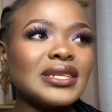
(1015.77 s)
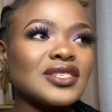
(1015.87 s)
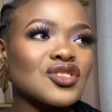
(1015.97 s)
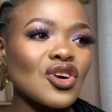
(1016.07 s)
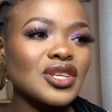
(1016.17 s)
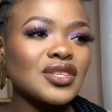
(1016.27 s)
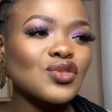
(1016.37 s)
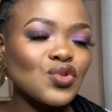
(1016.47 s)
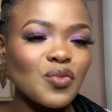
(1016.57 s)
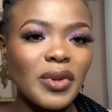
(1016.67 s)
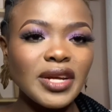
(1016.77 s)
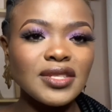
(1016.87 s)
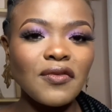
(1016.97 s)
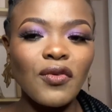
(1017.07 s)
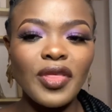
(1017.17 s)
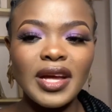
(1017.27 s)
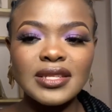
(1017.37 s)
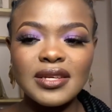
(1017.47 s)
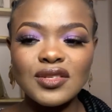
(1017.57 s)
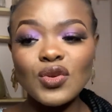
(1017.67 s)
It's not too much for
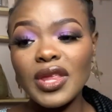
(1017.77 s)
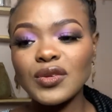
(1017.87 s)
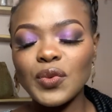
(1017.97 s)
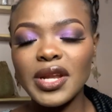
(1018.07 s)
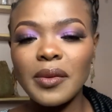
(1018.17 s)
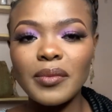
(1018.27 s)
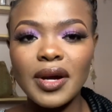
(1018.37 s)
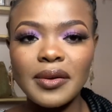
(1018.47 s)
that, so that when I'm